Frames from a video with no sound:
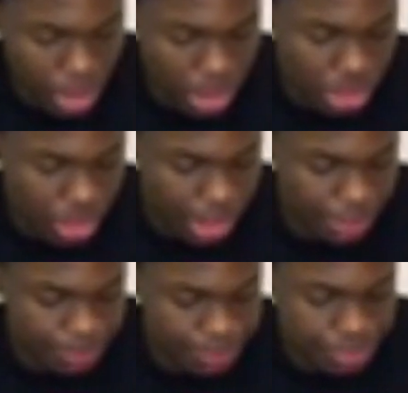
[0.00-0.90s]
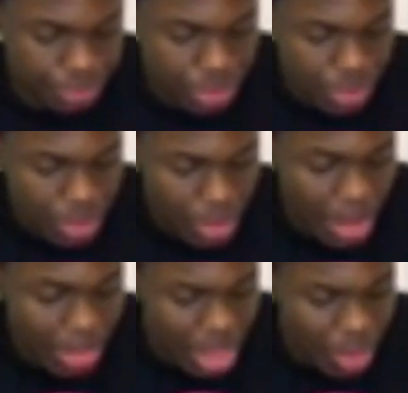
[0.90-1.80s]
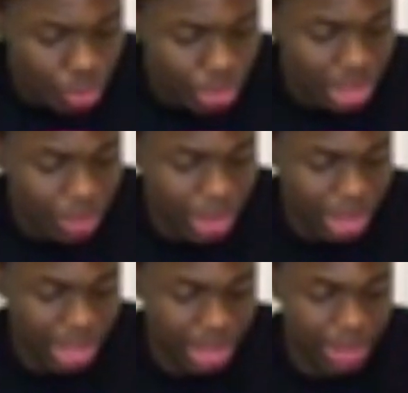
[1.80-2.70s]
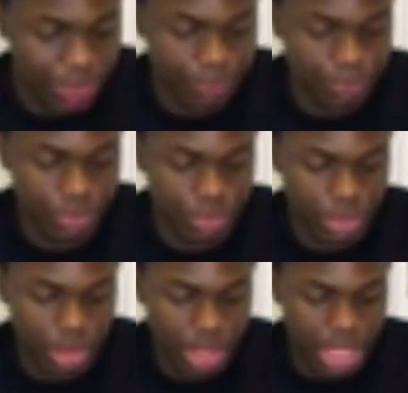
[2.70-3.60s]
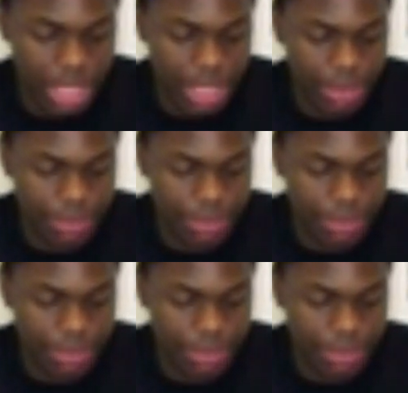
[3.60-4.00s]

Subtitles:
it's so good. I'm like a really weird eater. Like,